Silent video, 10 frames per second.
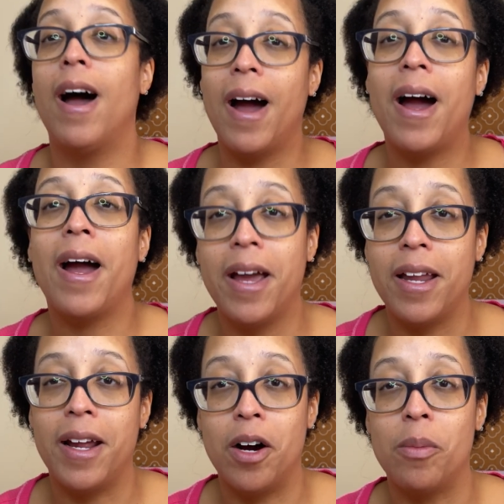I had
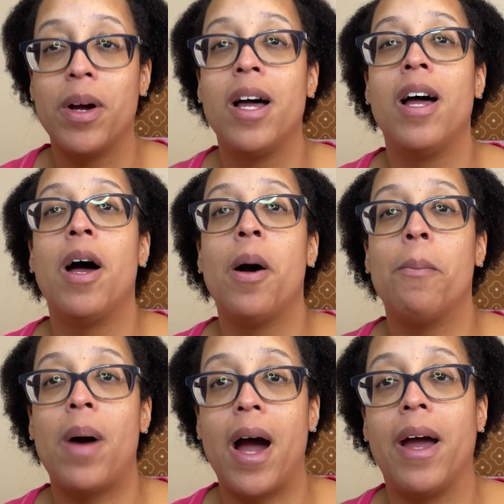help.
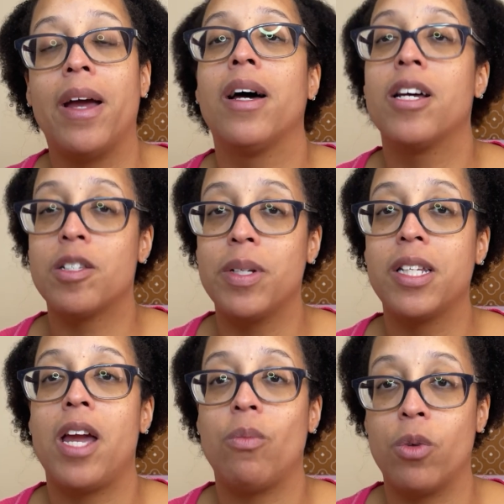My husband
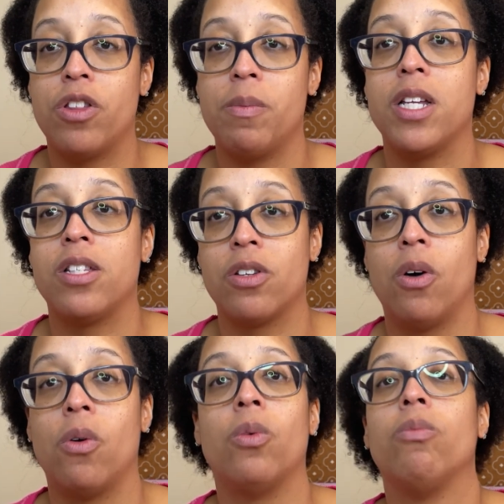came with me,
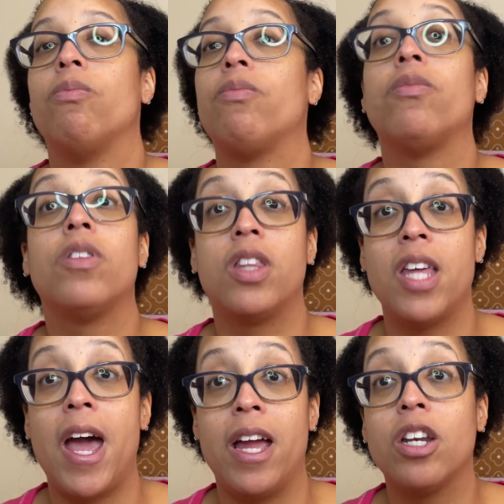so
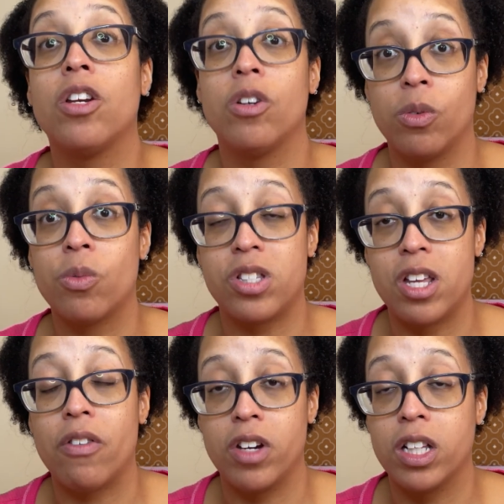that was
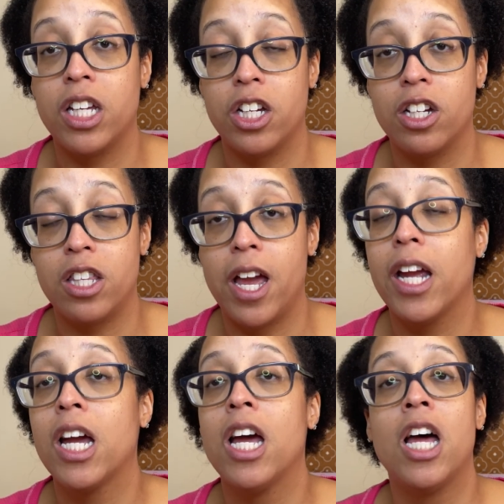definitely a good thing.